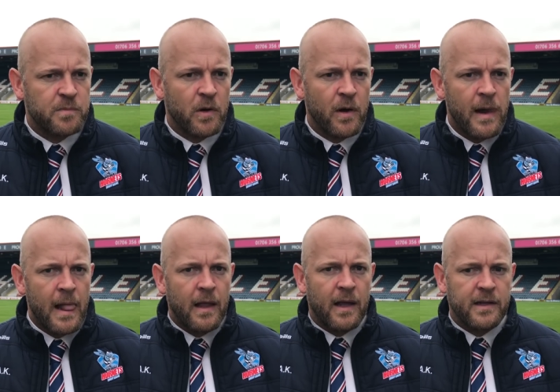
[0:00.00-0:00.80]
But
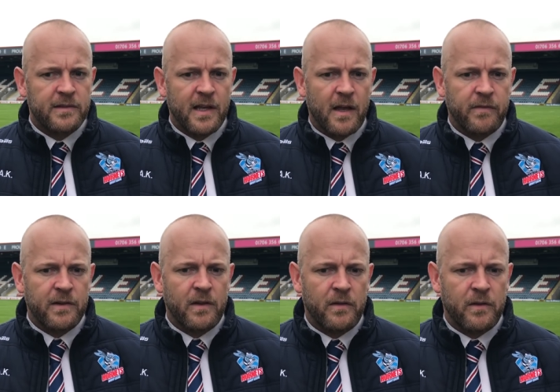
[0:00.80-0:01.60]
like I say, I
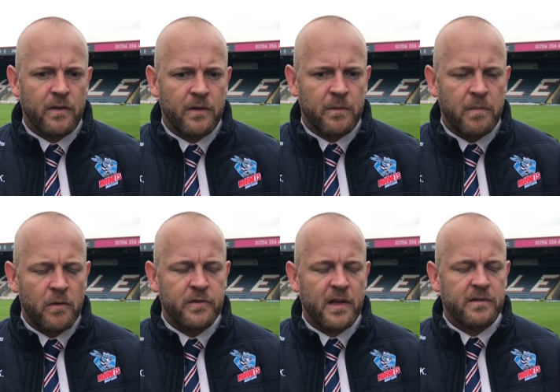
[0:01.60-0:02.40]
think that the, the
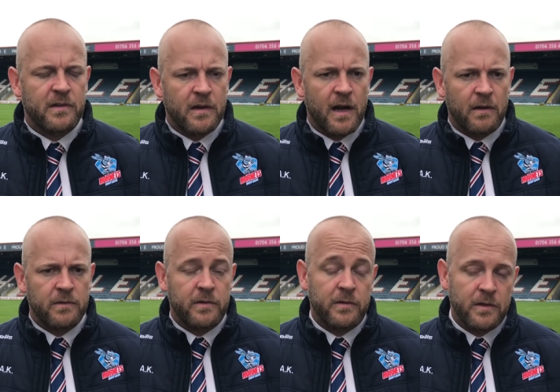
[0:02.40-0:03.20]
both sets of
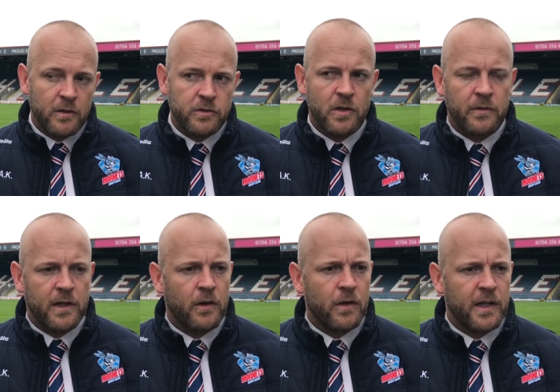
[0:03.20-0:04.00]
crowds, you know, showed
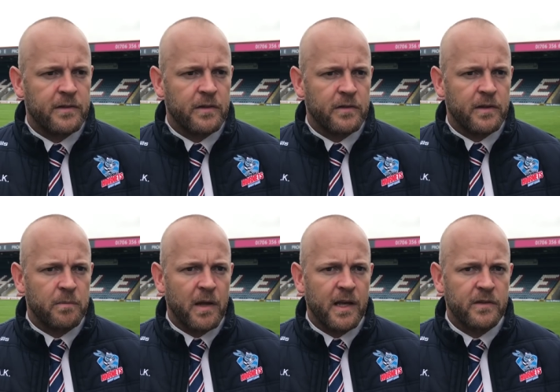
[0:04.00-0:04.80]
their loyalty to, to the
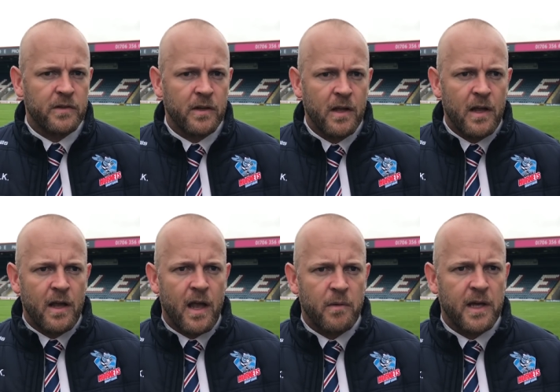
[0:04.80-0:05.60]
players, and
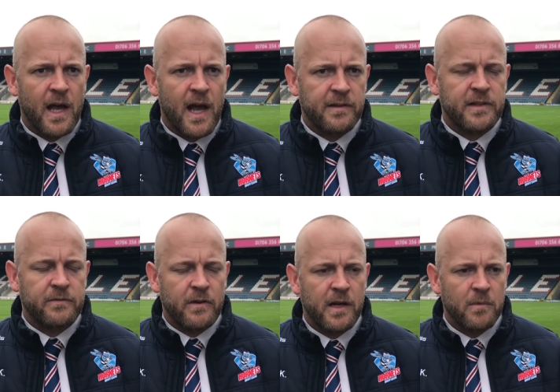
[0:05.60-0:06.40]
uh, we can't ask
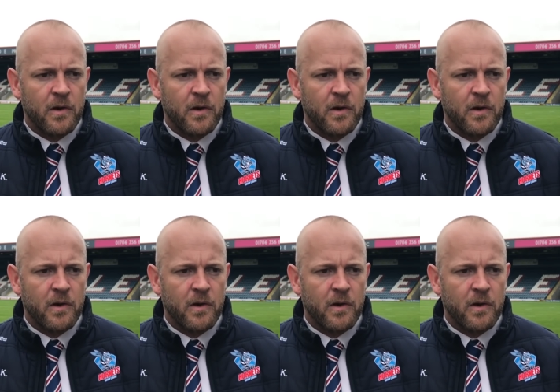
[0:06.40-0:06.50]
for any